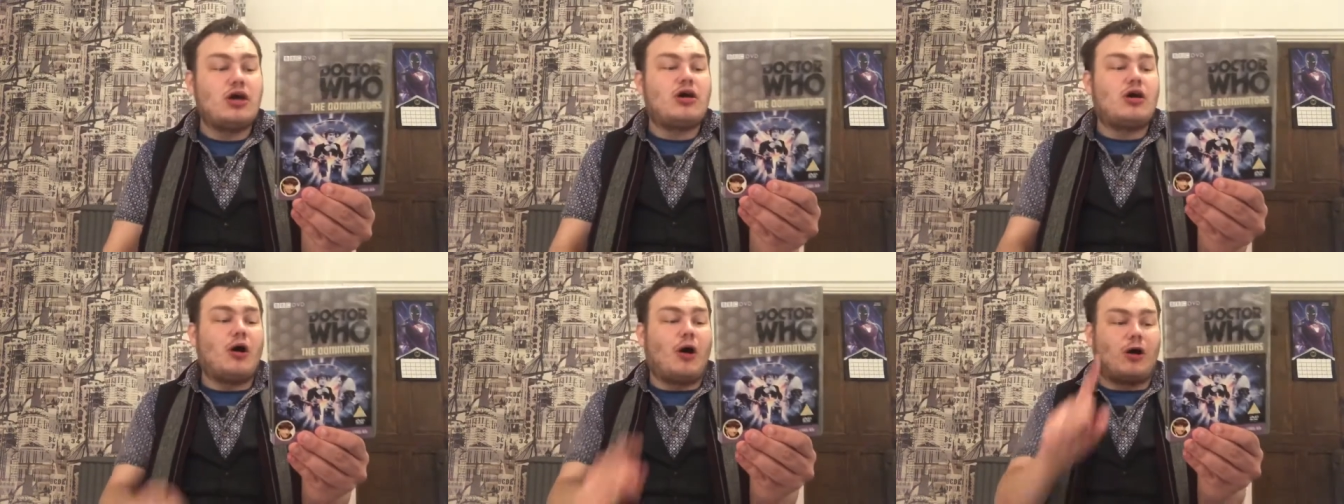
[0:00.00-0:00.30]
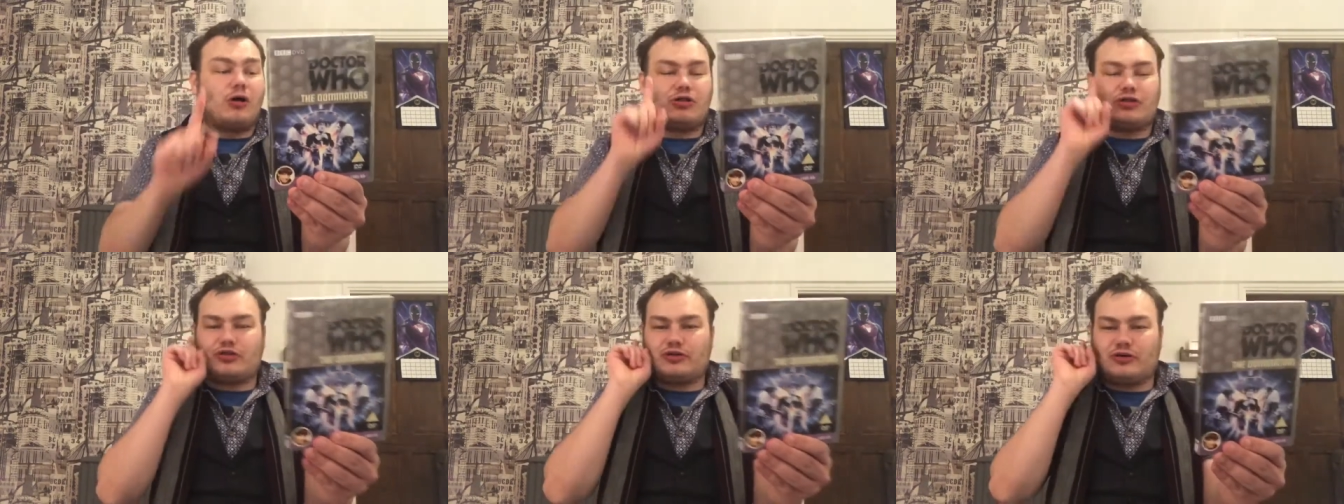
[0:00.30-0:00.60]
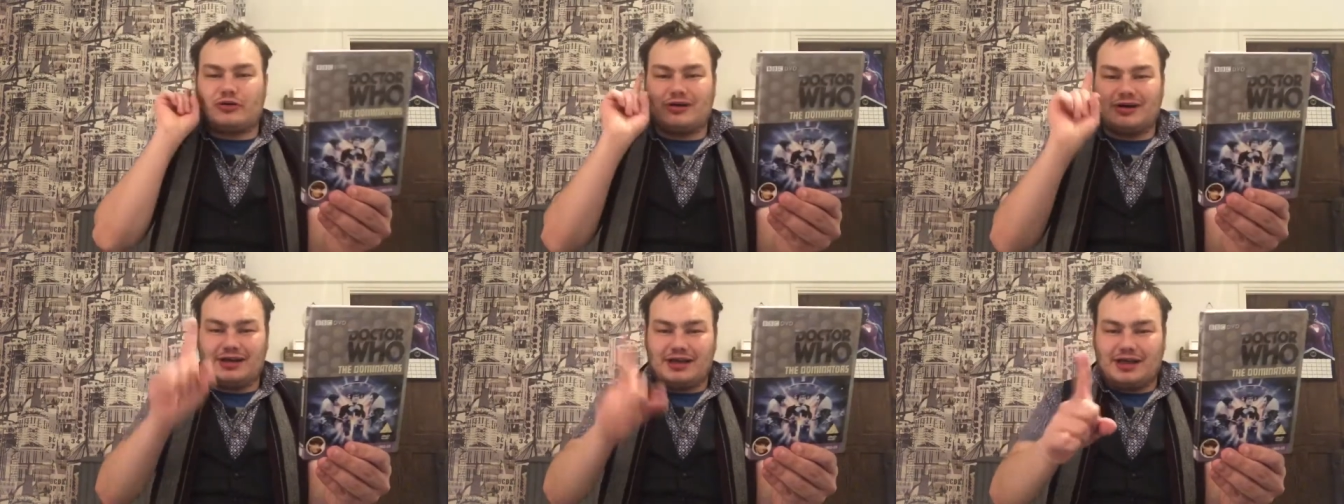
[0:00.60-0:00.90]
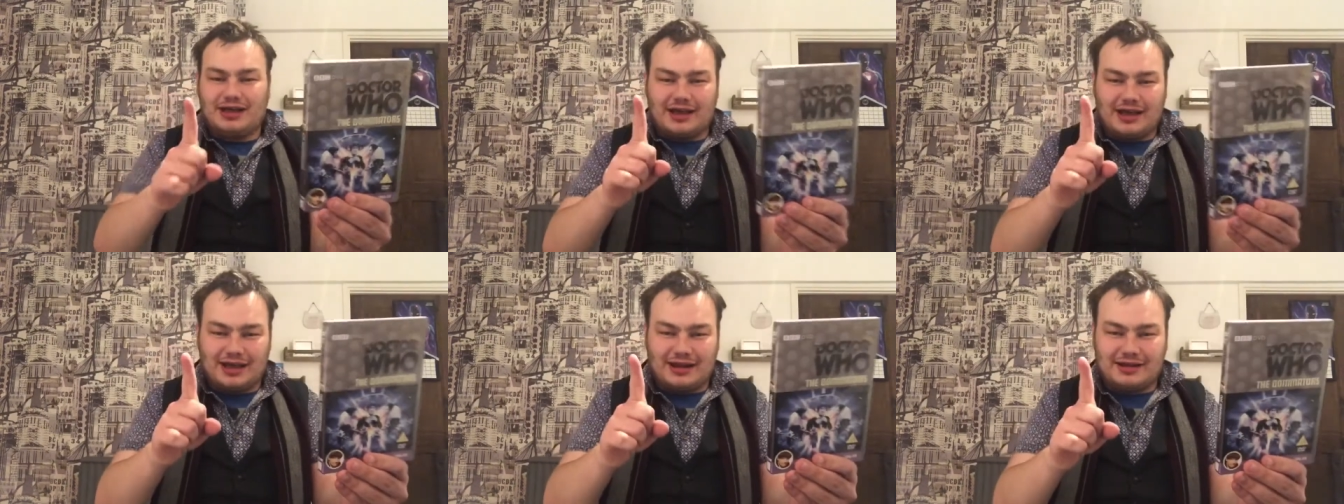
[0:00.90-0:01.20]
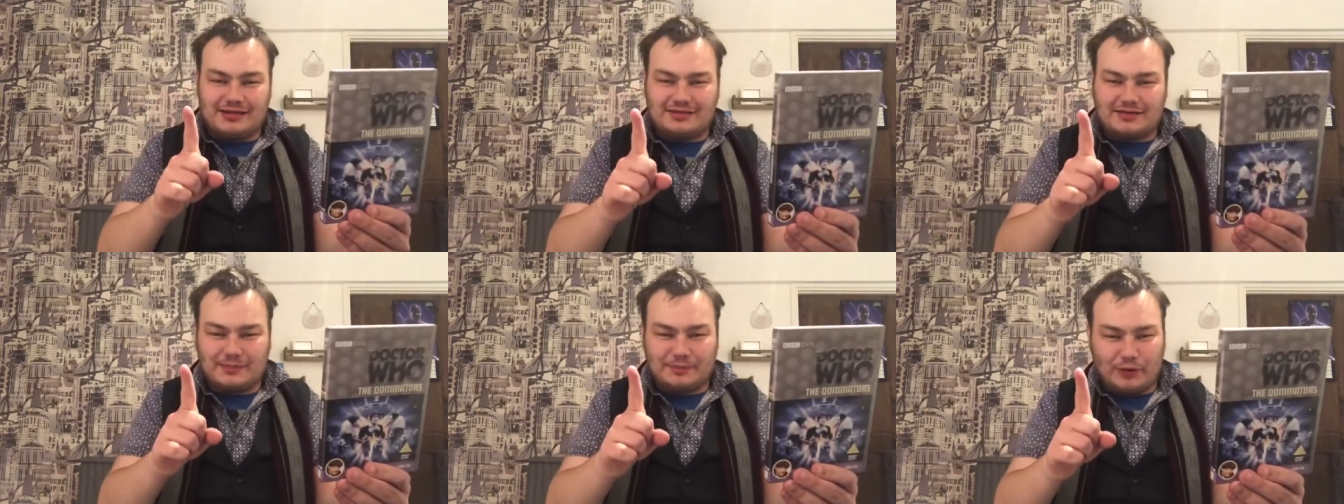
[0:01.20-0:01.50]
Although it
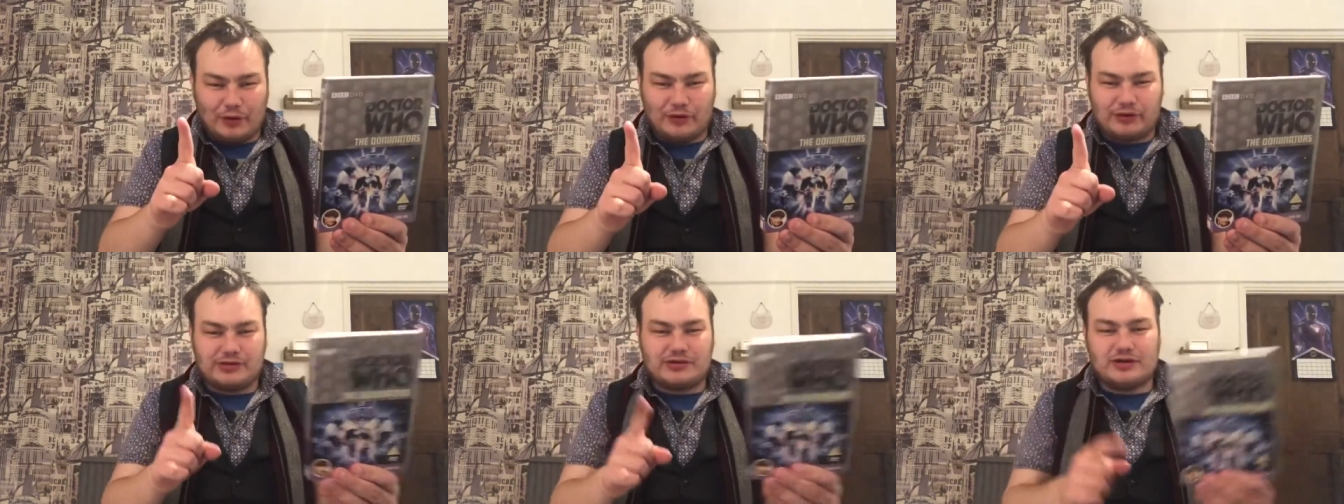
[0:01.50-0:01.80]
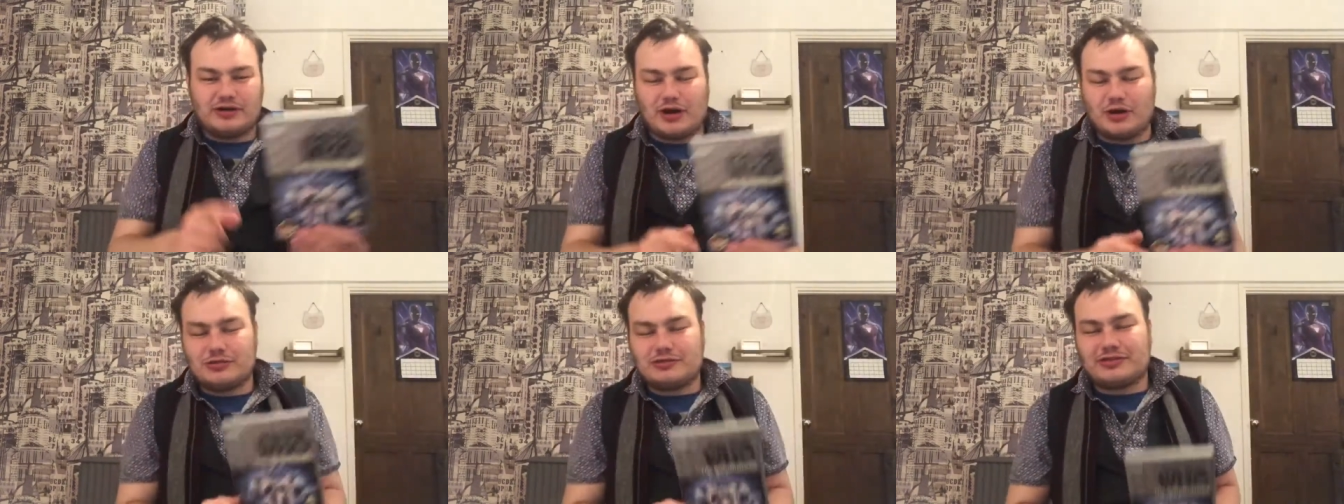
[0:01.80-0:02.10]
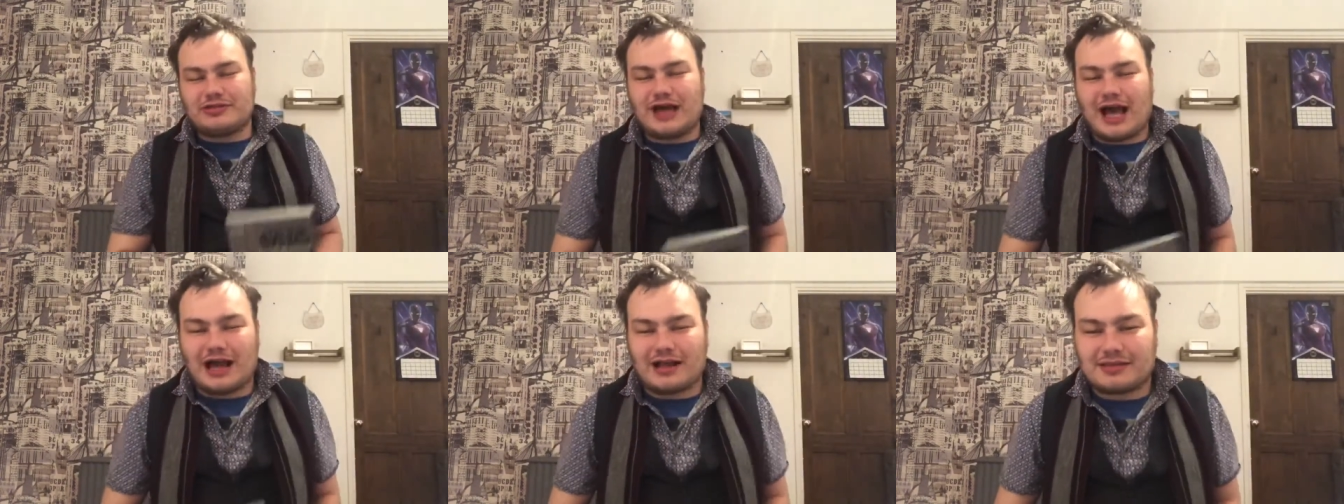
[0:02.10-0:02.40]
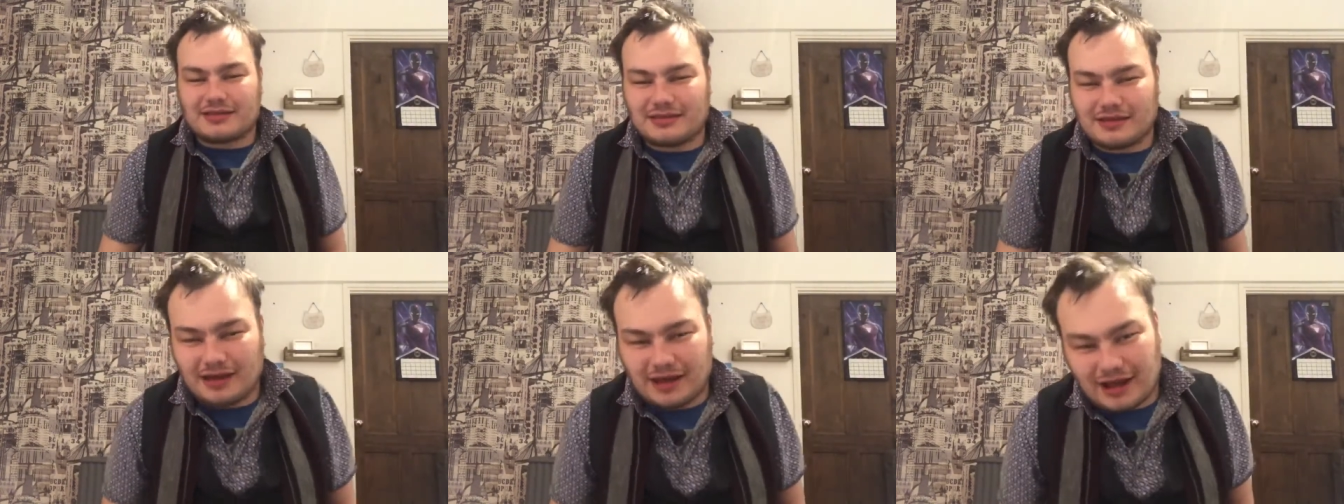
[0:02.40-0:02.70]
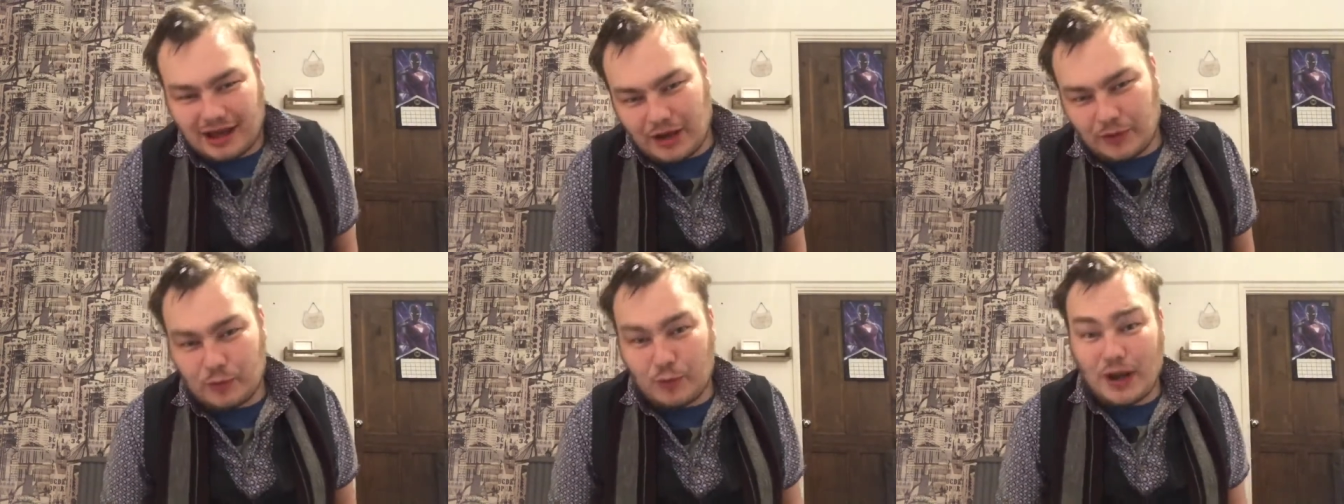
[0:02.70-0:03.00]
is important to note that
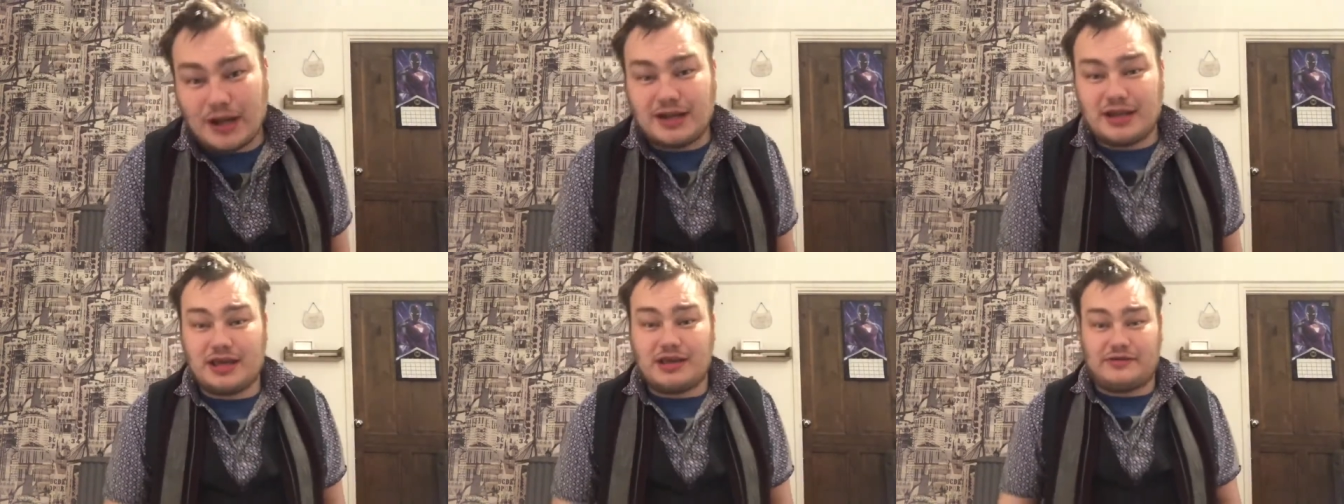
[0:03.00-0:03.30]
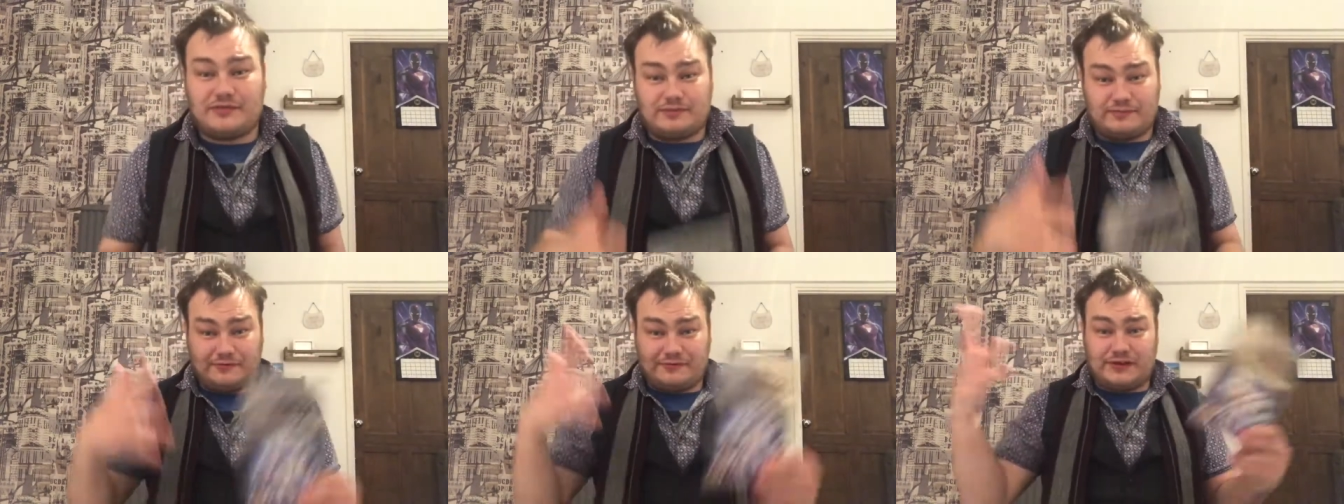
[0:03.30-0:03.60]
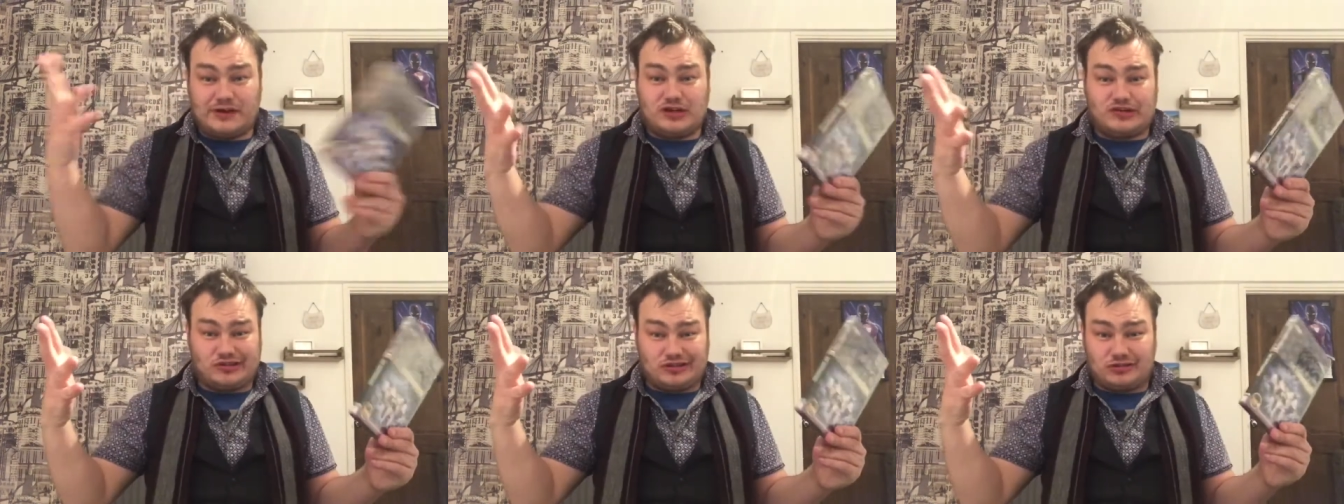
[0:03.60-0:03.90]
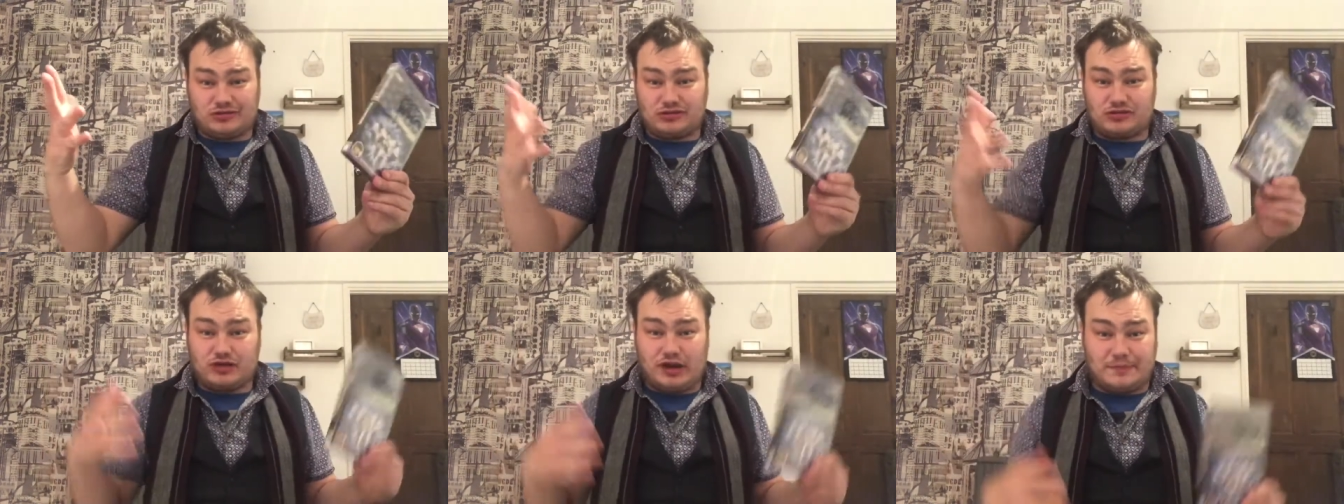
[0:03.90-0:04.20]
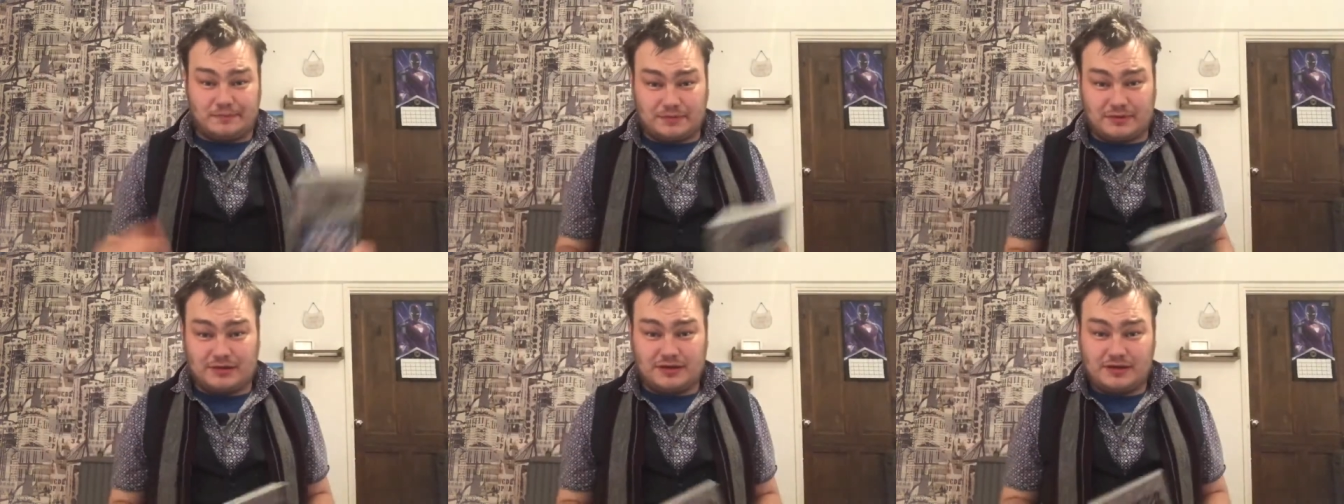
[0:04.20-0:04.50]
when they finished the
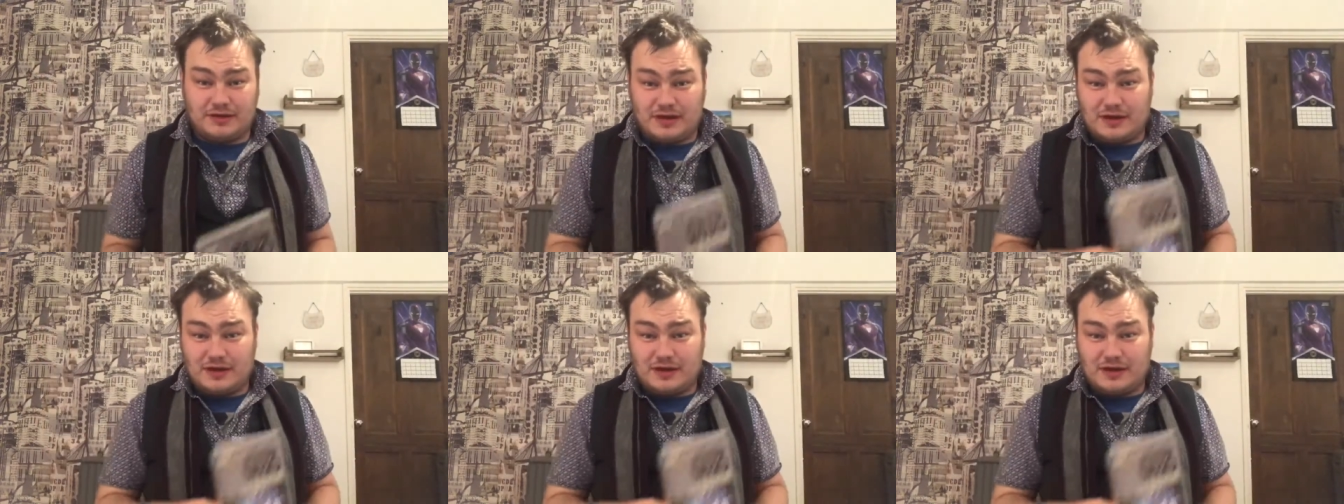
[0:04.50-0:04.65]
script,